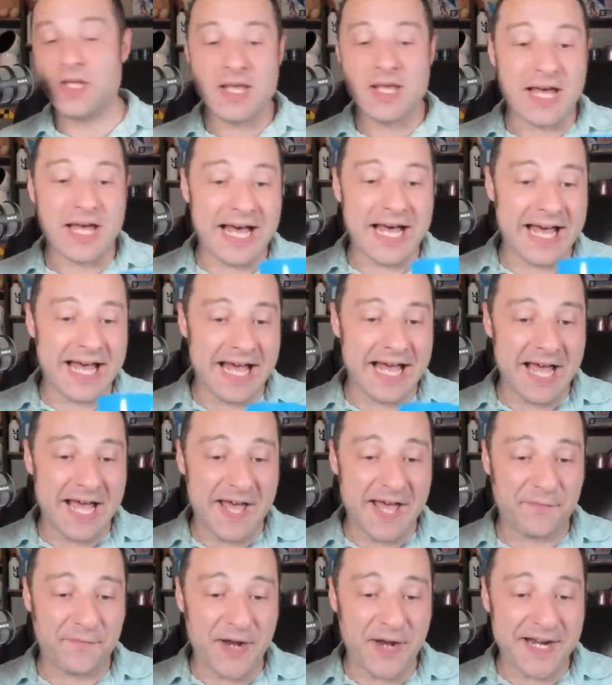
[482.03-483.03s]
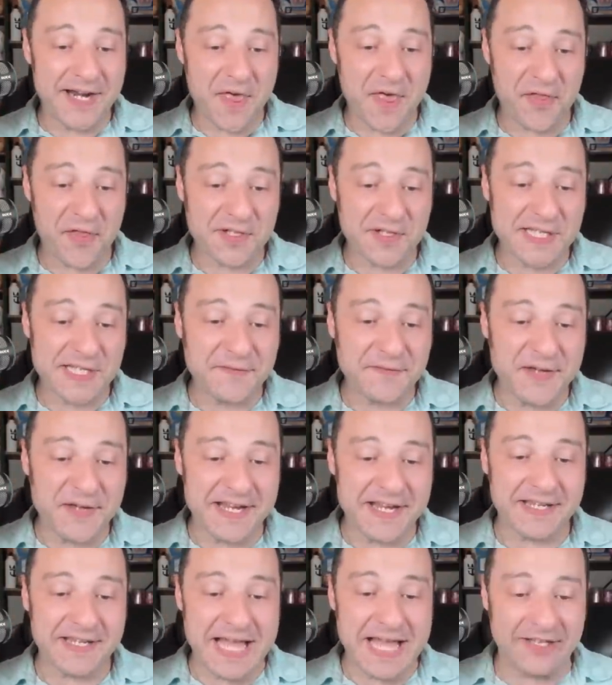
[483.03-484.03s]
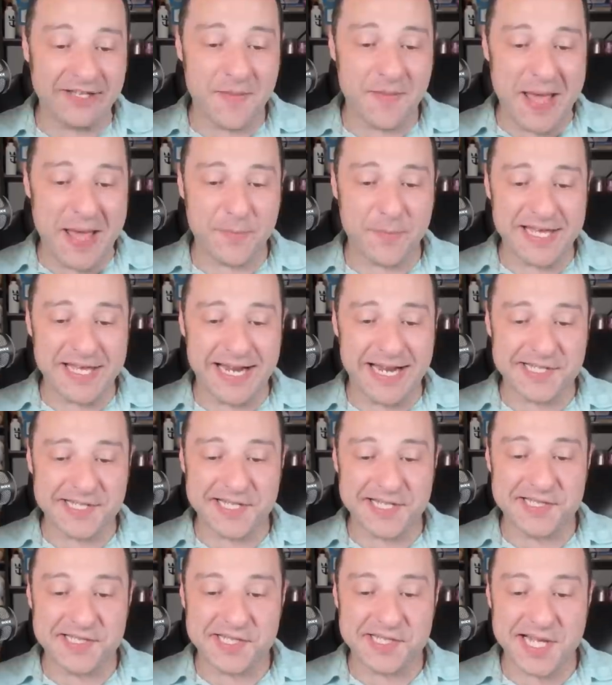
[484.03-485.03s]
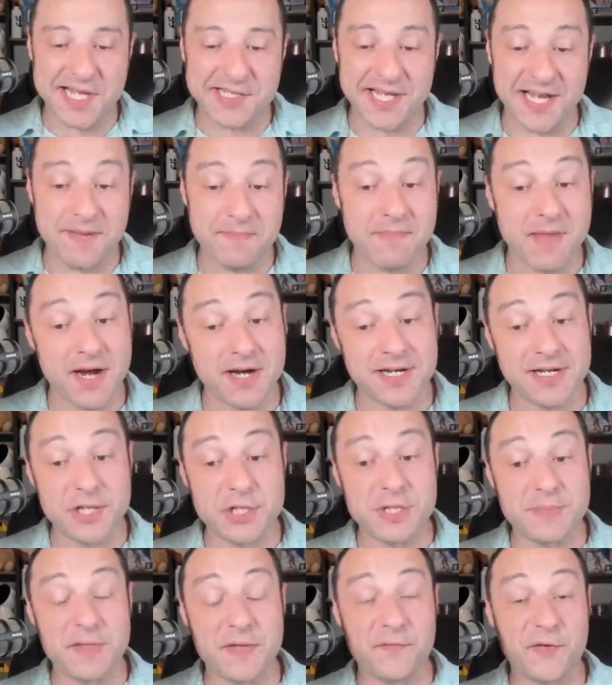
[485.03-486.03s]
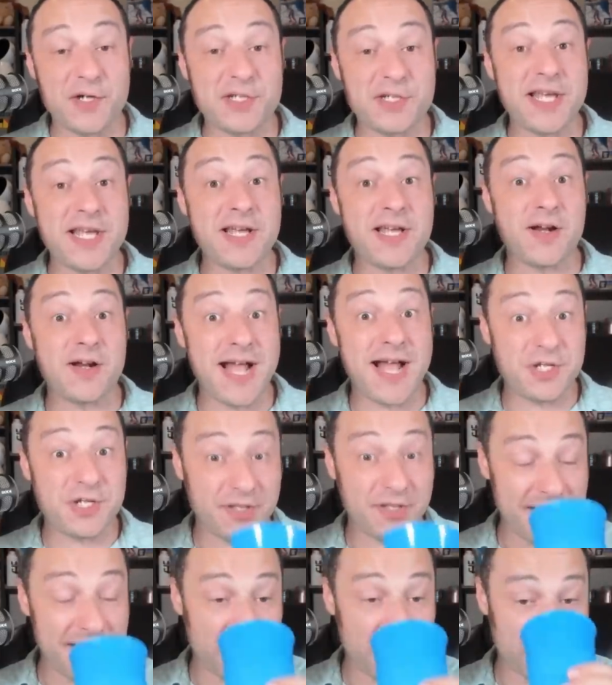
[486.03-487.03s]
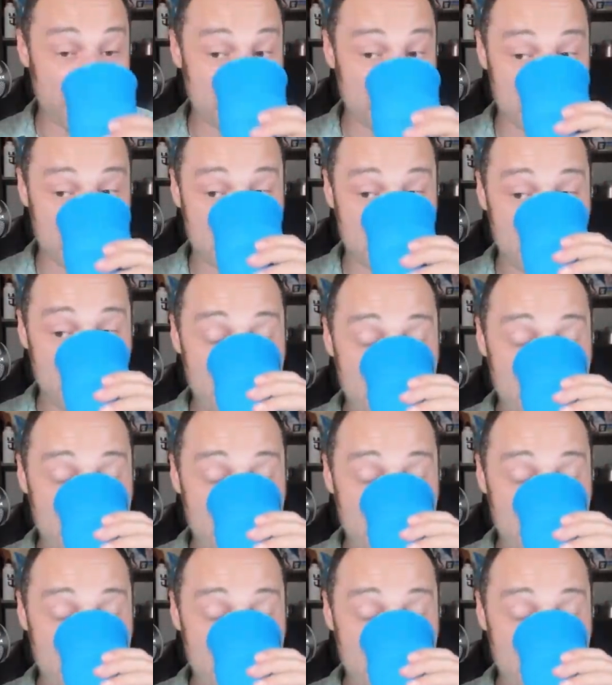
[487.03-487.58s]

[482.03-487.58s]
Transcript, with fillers: Uh, Friday the 13th, Fiend. Hello, Matt will be on Odyssey in six days getting married on the ship on the first day. Congratulations.